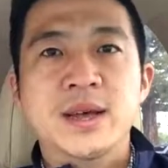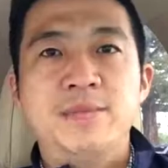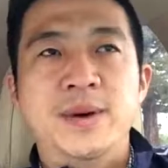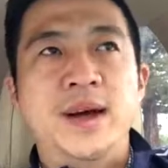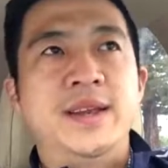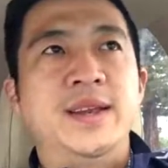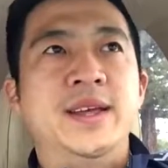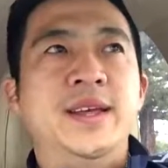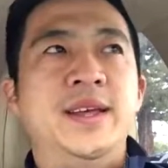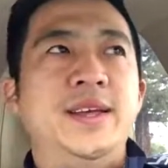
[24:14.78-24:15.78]
but
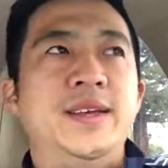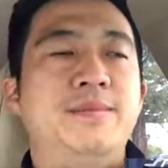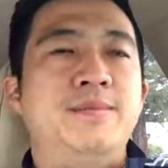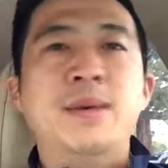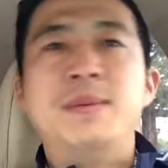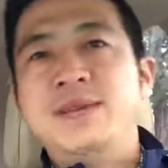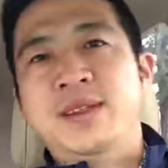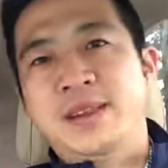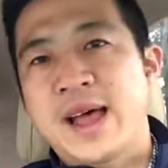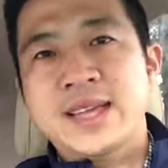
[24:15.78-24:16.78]
maybe
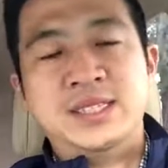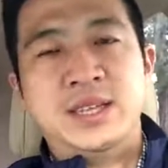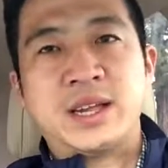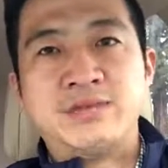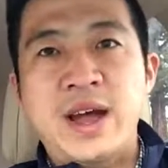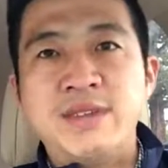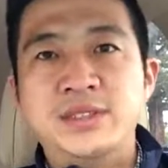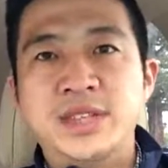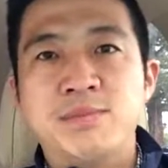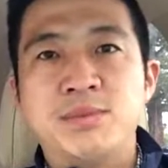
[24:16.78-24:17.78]
even less. So like 5 to
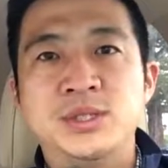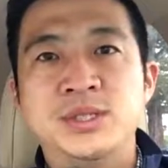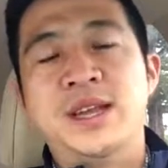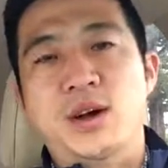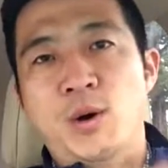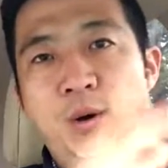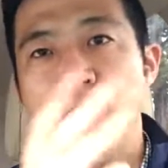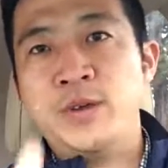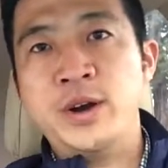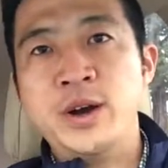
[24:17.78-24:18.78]
10%
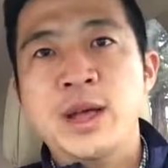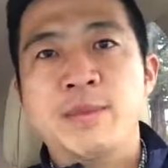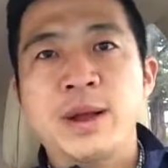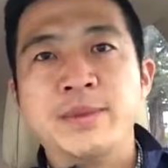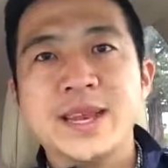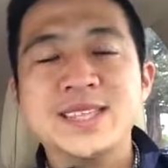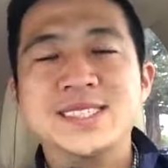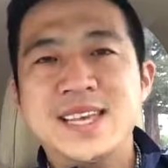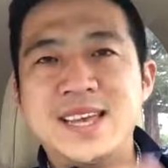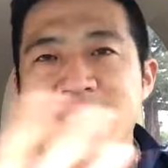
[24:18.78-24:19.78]
over. But I'm going to
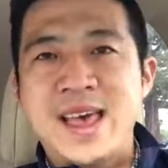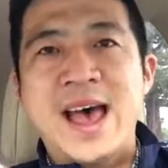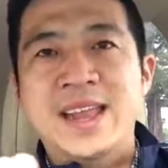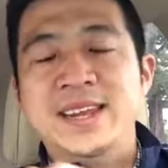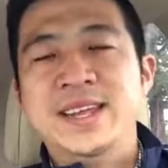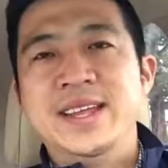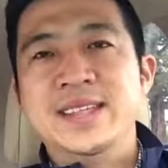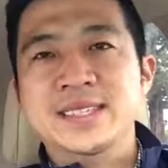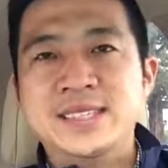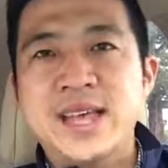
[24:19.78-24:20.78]
say that
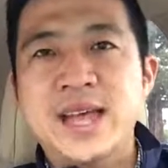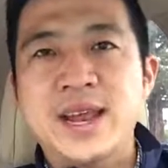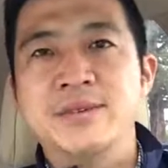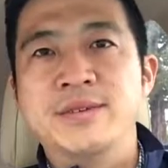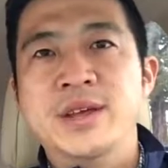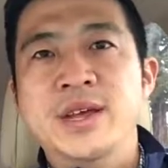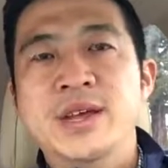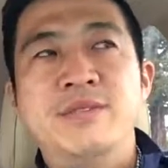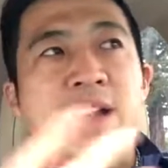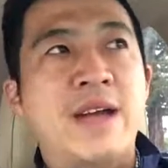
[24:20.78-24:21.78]
instead of
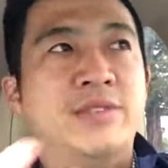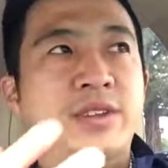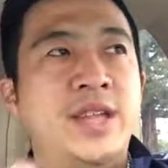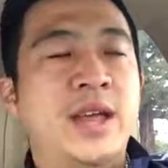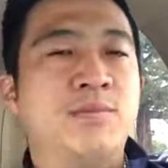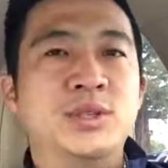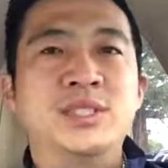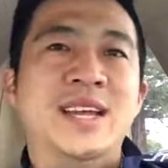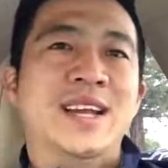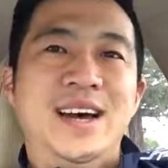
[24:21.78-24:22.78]
5 to 10%
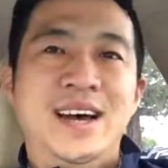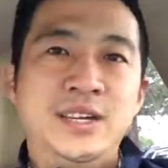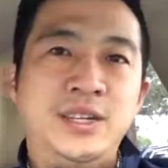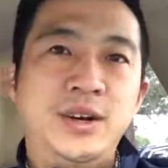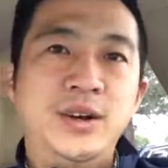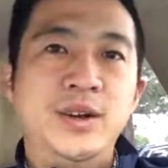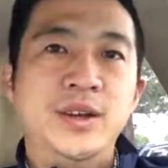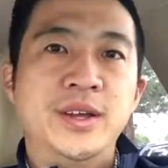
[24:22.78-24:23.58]
under,